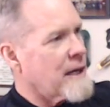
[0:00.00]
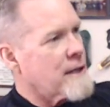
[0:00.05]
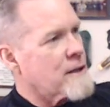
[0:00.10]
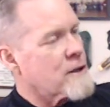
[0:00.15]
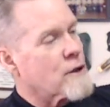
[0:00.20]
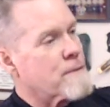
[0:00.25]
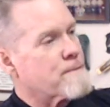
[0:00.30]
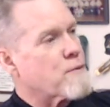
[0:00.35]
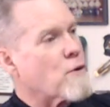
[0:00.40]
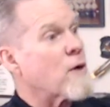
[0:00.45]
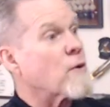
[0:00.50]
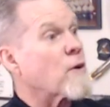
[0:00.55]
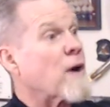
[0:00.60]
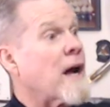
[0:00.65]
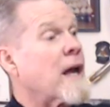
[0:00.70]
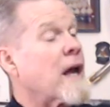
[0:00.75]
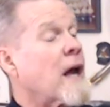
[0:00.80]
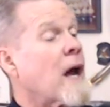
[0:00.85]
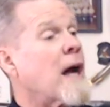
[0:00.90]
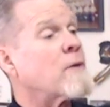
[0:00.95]
To the point
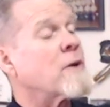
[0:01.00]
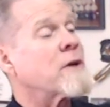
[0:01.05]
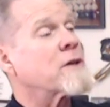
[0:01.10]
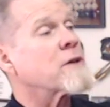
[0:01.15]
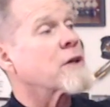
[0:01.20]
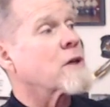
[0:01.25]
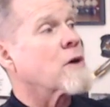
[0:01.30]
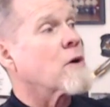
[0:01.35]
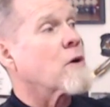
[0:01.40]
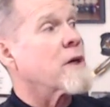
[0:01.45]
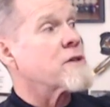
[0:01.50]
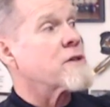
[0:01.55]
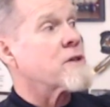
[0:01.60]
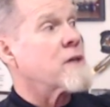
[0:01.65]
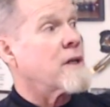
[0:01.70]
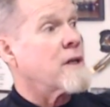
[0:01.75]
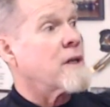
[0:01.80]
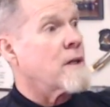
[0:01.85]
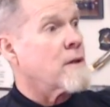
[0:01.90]
where I went to the colonel and said,